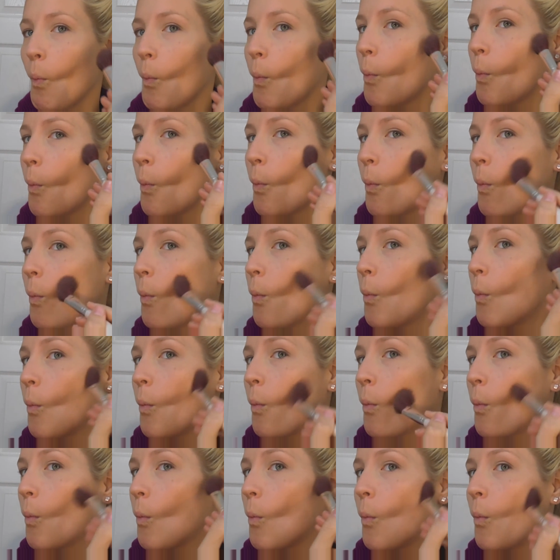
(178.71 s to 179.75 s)

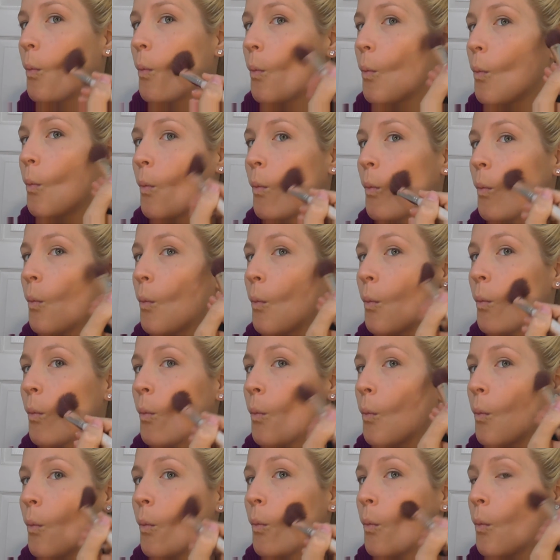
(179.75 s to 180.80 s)

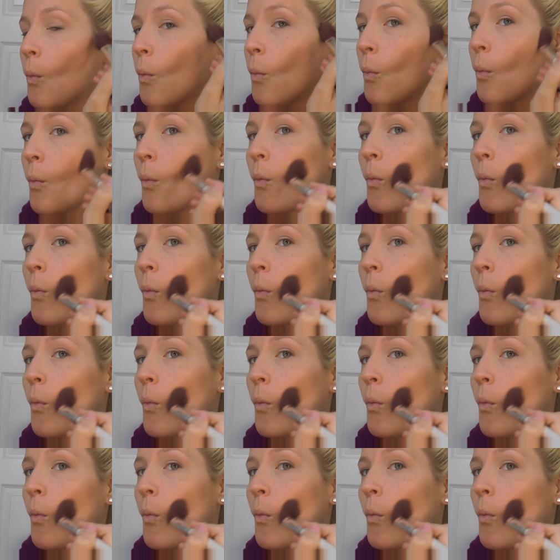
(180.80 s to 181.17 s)
No one is speaking in this clip.